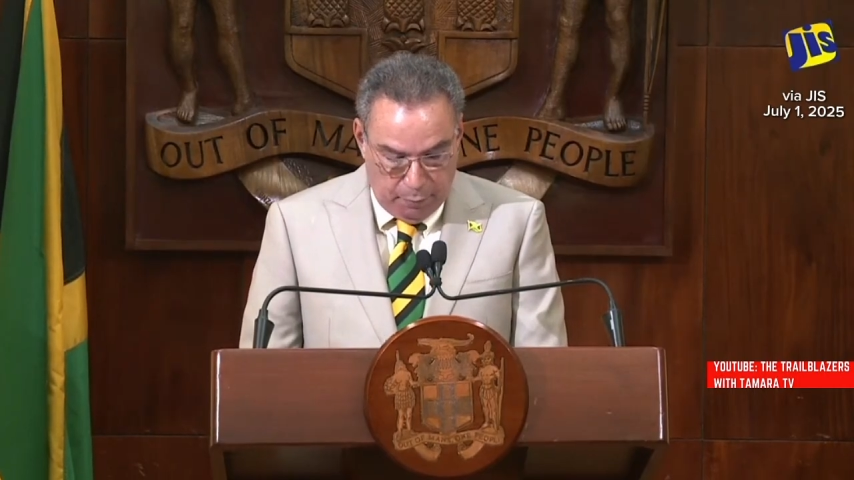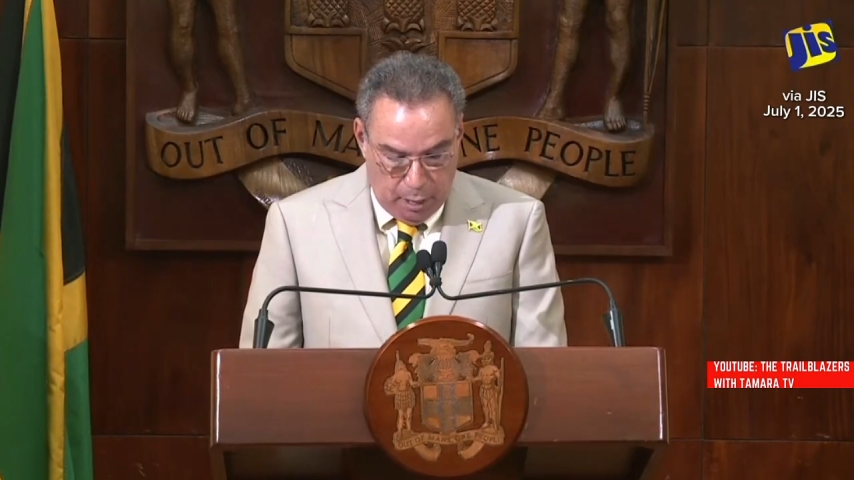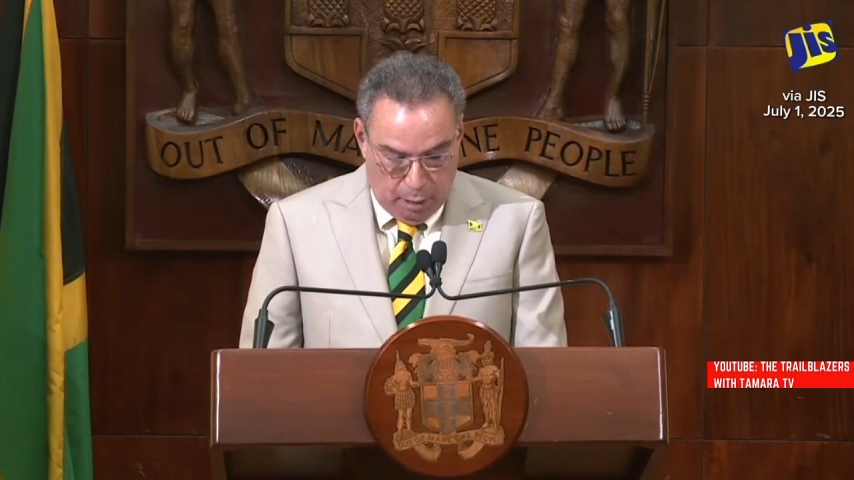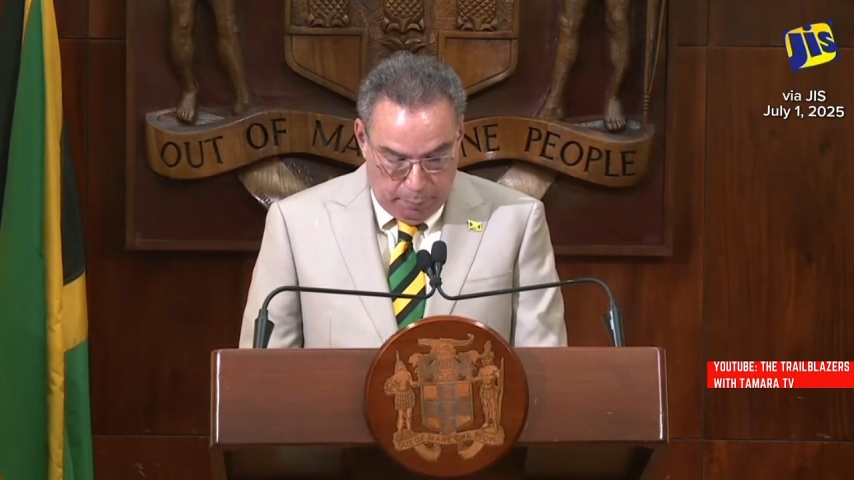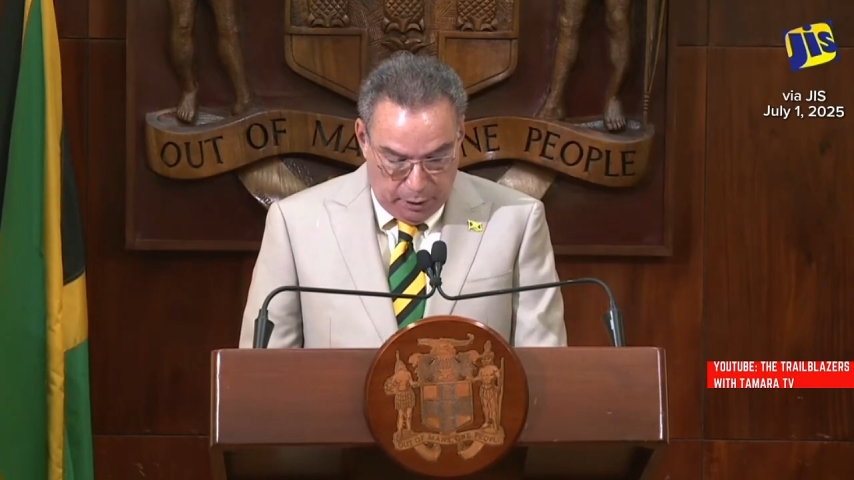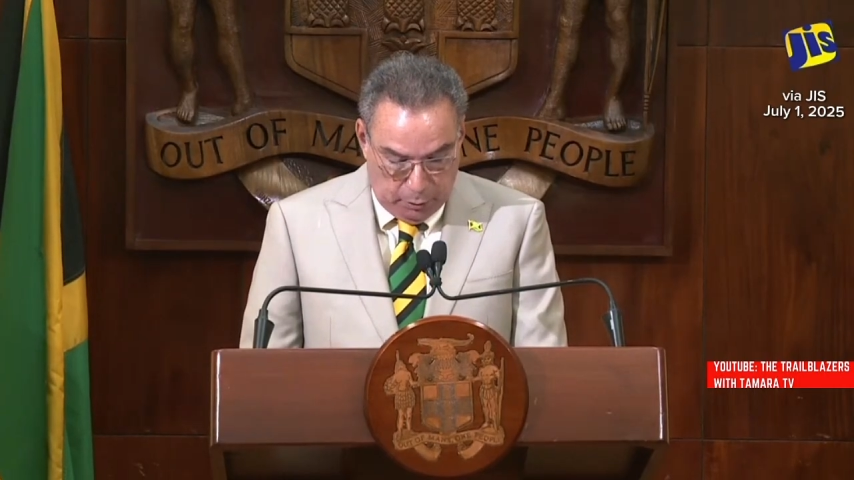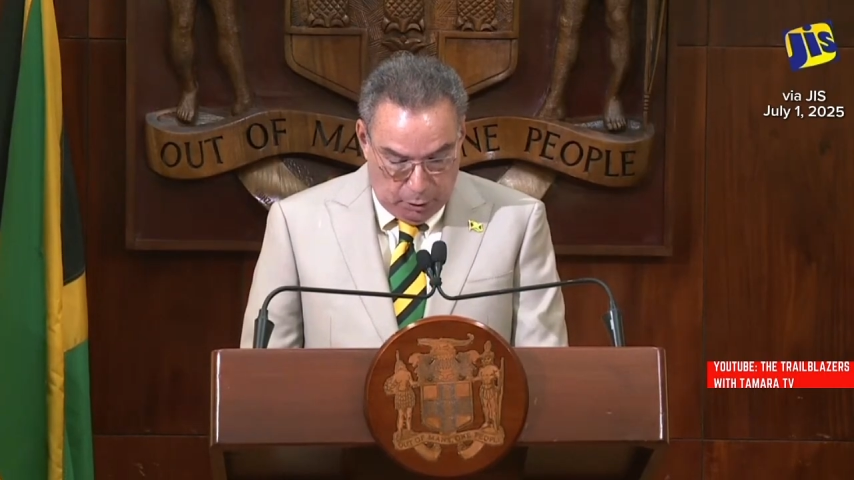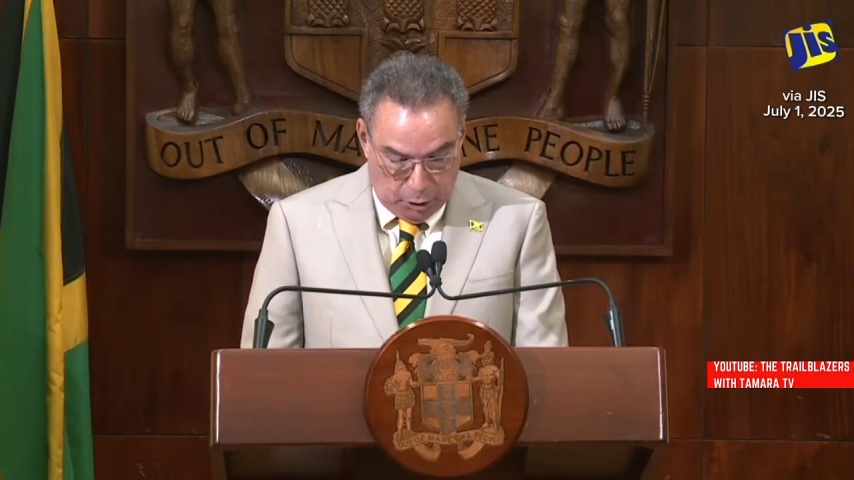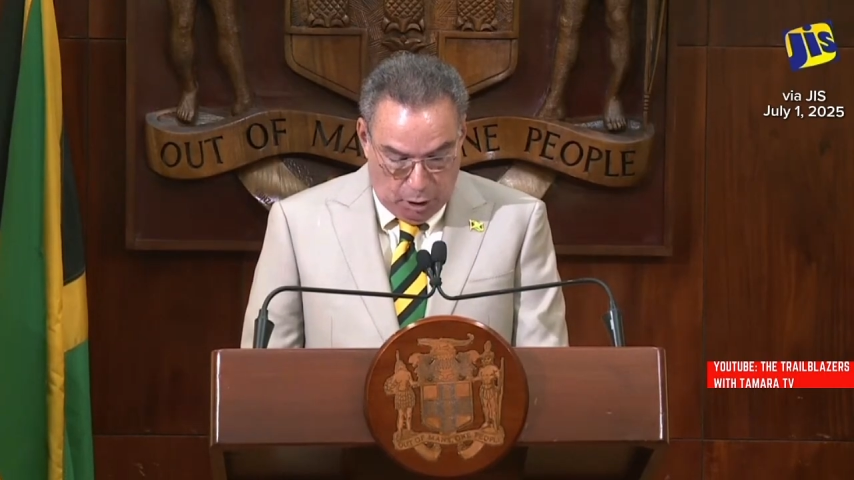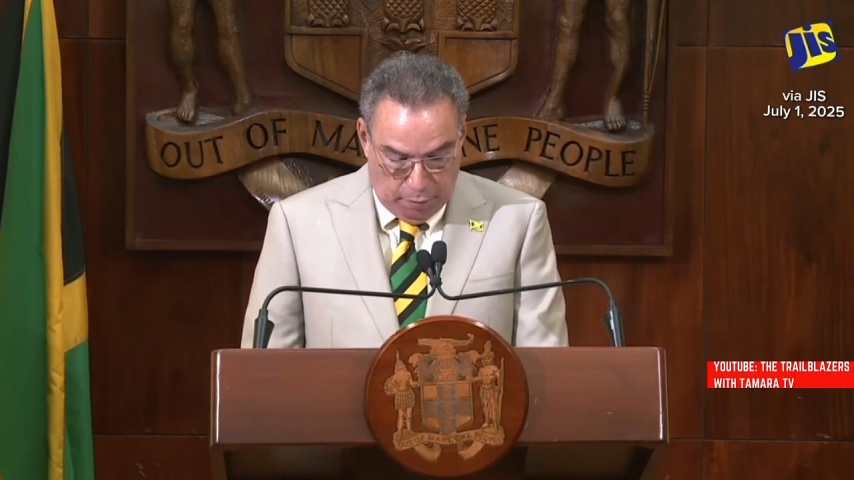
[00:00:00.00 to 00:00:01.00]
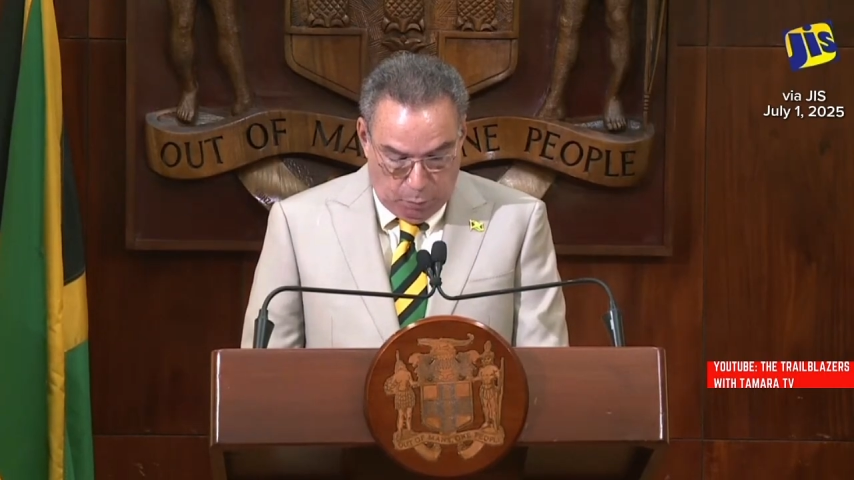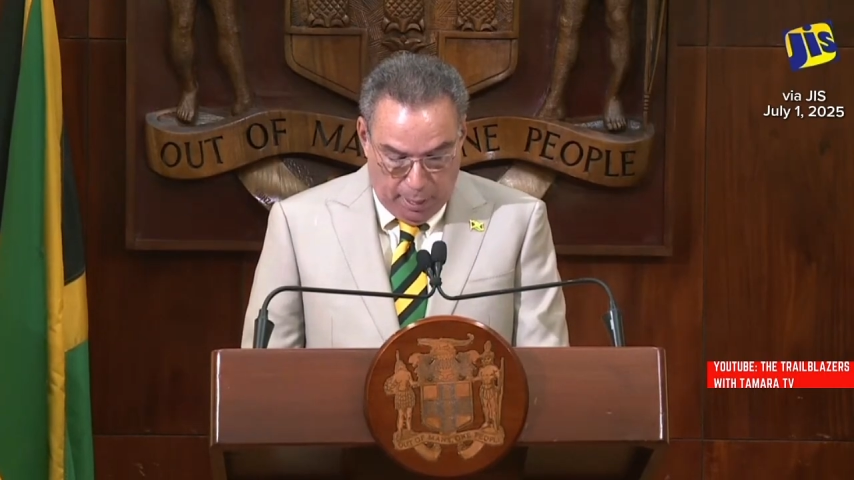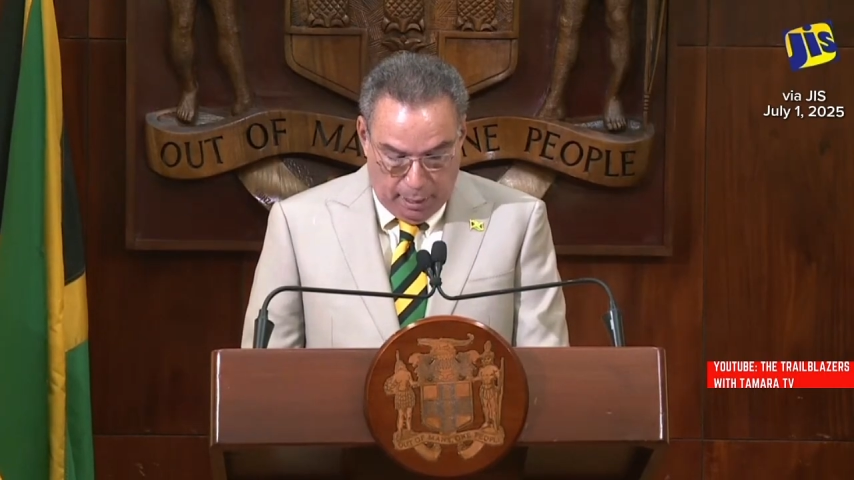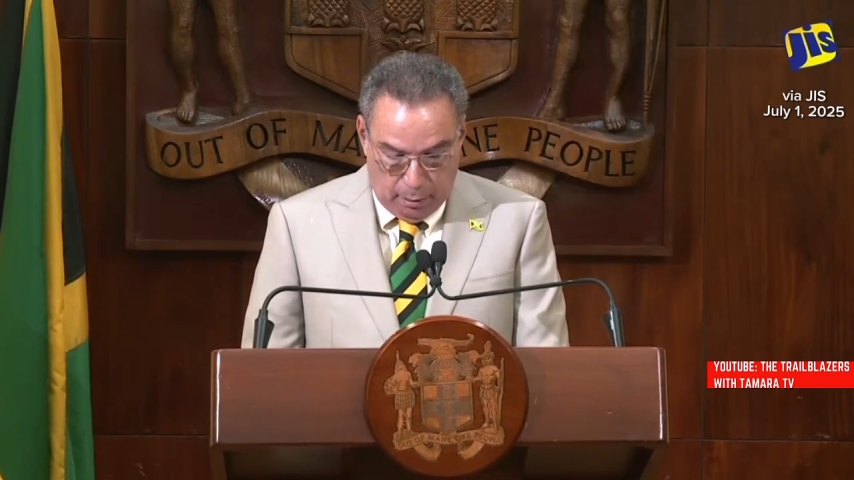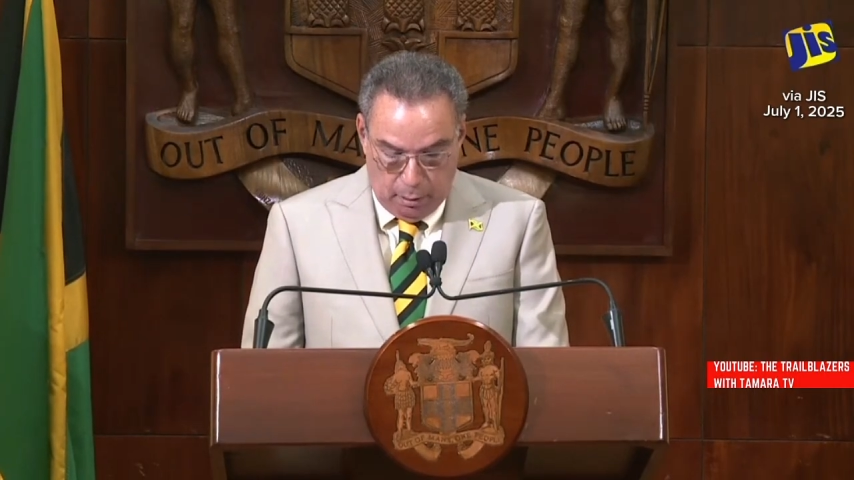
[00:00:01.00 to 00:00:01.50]
not been served
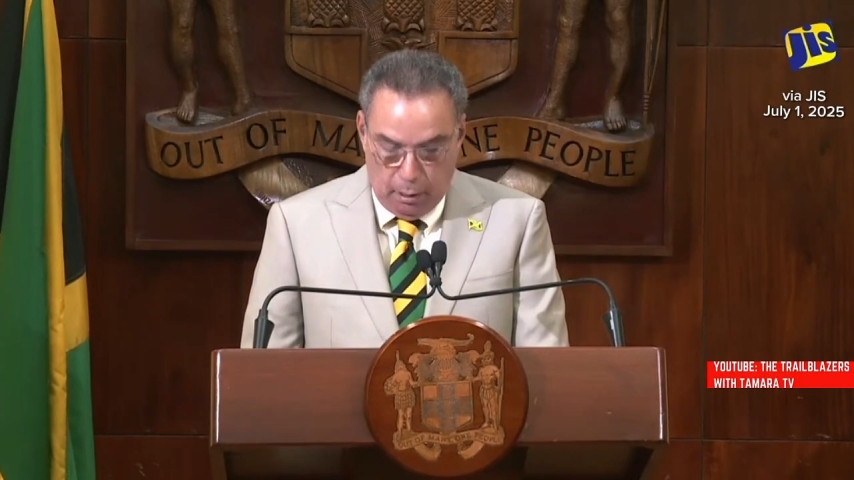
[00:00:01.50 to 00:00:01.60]
well